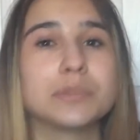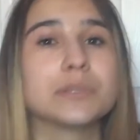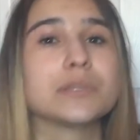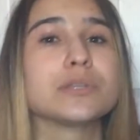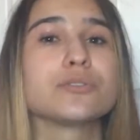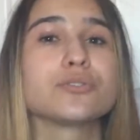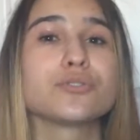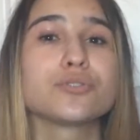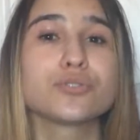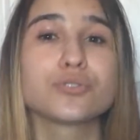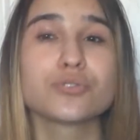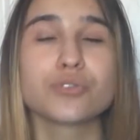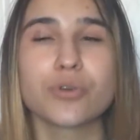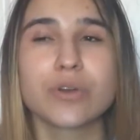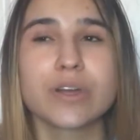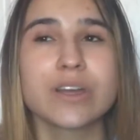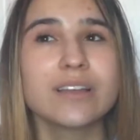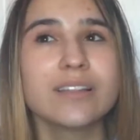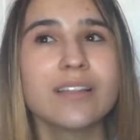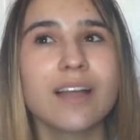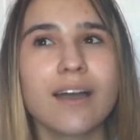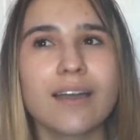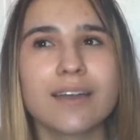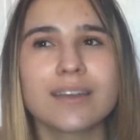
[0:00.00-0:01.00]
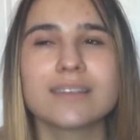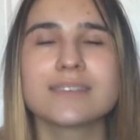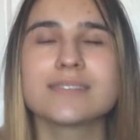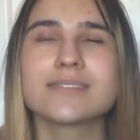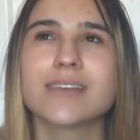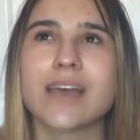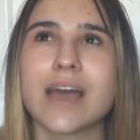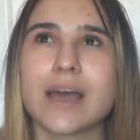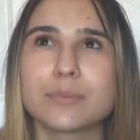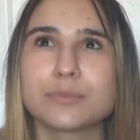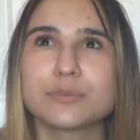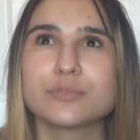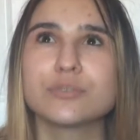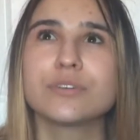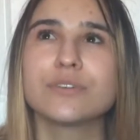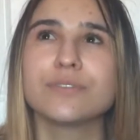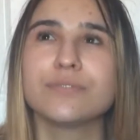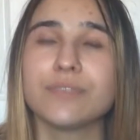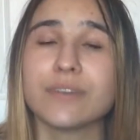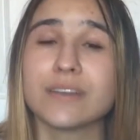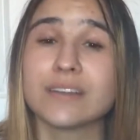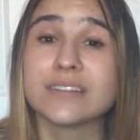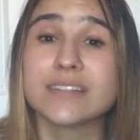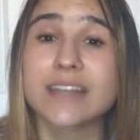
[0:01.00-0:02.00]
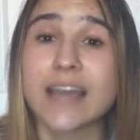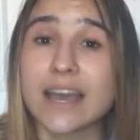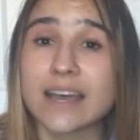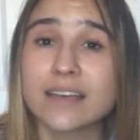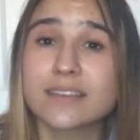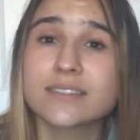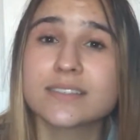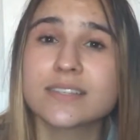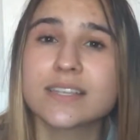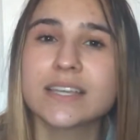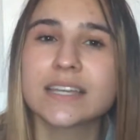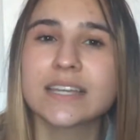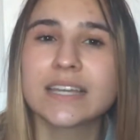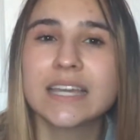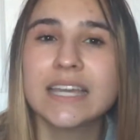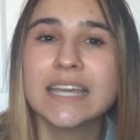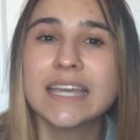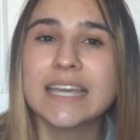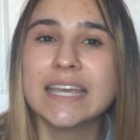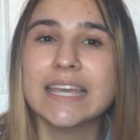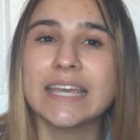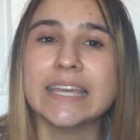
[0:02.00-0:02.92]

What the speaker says: but the storyline is absolutely fantastic.